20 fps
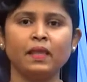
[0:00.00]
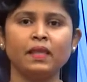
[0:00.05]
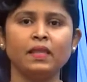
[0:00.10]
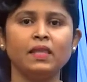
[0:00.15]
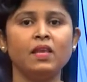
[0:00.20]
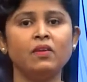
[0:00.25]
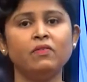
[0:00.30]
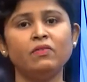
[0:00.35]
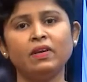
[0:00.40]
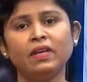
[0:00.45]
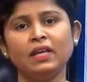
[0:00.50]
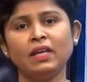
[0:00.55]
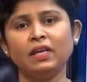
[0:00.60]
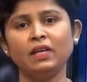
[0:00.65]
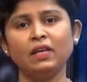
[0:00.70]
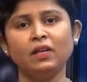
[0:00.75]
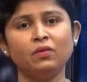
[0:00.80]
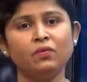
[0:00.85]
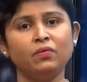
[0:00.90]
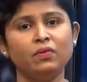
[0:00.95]
they were
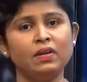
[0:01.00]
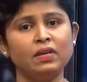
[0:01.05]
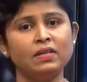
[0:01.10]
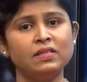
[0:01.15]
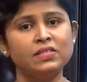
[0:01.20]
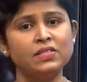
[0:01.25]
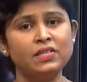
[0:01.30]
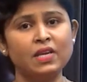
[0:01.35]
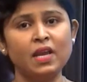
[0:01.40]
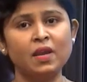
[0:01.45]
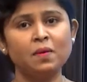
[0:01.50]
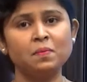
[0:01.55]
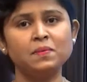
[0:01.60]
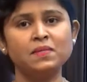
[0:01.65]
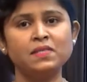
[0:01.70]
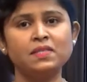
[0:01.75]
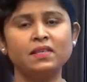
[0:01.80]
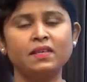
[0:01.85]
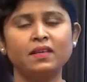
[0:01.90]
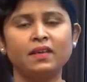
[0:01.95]
in different
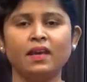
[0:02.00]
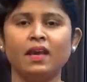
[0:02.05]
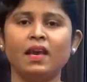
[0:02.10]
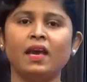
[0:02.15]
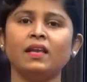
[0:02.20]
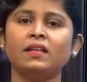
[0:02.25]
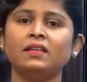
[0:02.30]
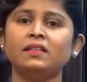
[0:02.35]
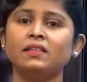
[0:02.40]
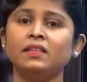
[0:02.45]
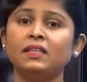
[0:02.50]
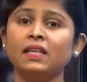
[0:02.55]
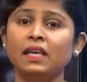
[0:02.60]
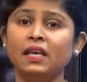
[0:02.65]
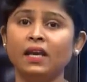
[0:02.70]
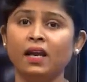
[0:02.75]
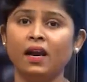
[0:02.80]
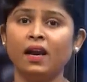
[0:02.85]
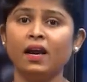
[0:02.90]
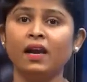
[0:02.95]
shapes and
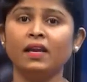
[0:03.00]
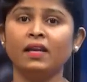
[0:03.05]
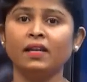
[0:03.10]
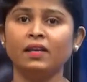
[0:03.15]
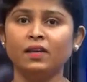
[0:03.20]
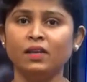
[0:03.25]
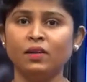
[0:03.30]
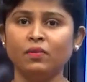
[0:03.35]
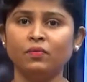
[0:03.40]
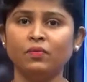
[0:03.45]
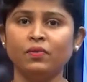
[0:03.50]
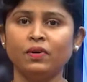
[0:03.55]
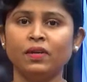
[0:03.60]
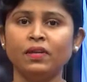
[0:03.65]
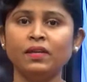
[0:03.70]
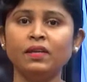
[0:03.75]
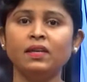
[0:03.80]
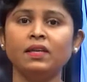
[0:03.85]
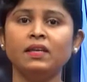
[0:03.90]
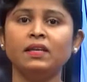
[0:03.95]
they are in
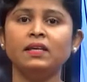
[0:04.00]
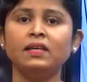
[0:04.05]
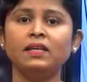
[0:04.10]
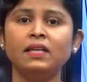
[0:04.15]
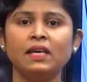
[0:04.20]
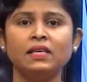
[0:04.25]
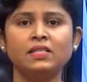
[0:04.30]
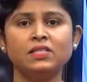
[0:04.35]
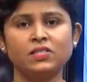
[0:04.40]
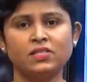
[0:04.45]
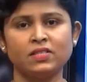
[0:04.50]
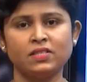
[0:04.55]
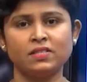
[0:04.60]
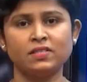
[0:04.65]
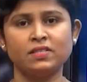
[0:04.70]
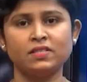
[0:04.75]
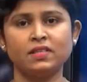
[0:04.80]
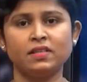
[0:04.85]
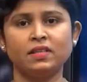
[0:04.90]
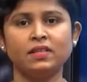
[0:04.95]
different textures.